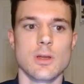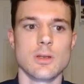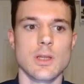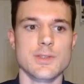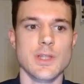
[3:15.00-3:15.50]

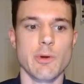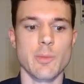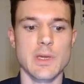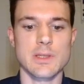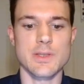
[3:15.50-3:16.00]
Next, I want
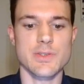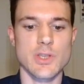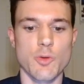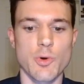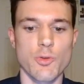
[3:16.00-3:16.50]
to make this
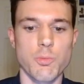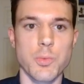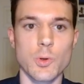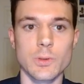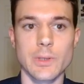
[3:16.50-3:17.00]
cell both
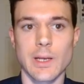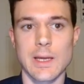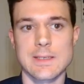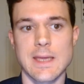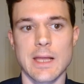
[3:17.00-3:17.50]
bold and
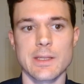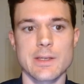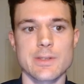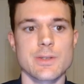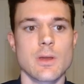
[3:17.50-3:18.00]

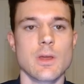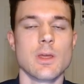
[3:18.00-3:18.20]
italics.